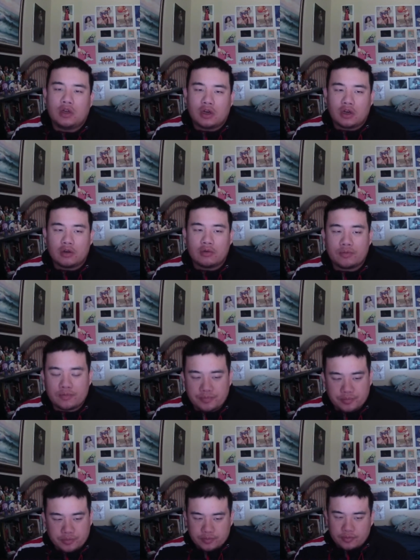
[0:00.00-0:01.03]
Um,
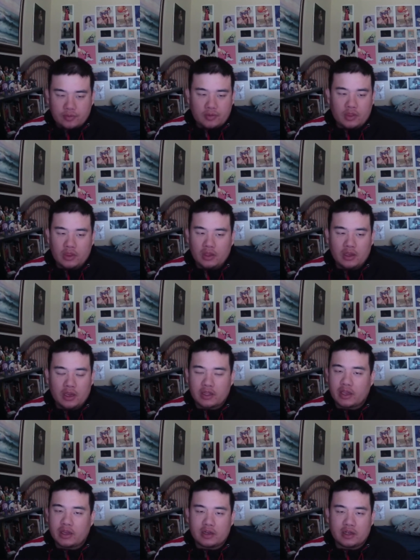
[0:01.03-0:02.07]
and,
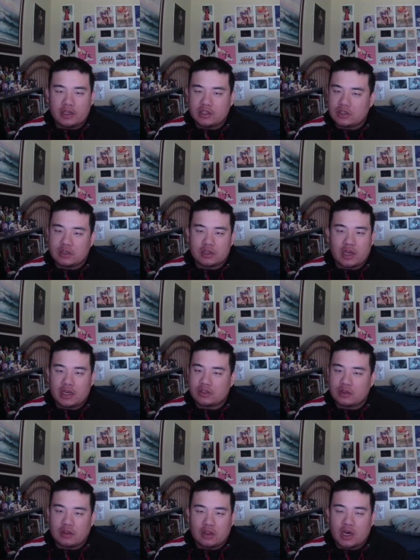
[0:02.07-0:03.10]
and instinct has
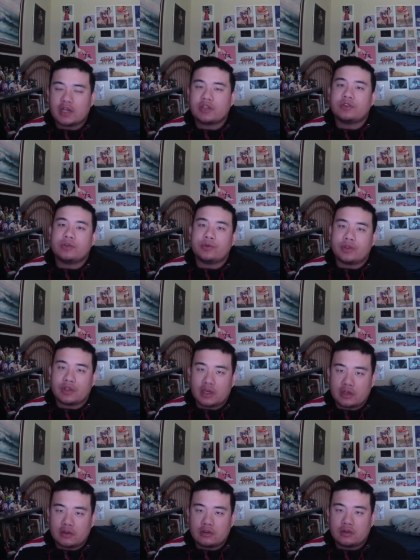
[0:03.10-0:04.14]
a lot to do with
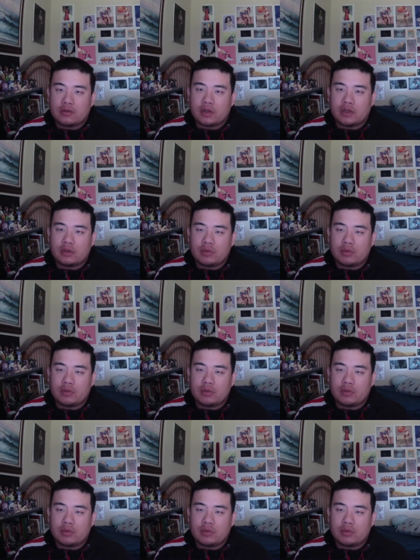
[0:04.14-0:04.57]
that, right?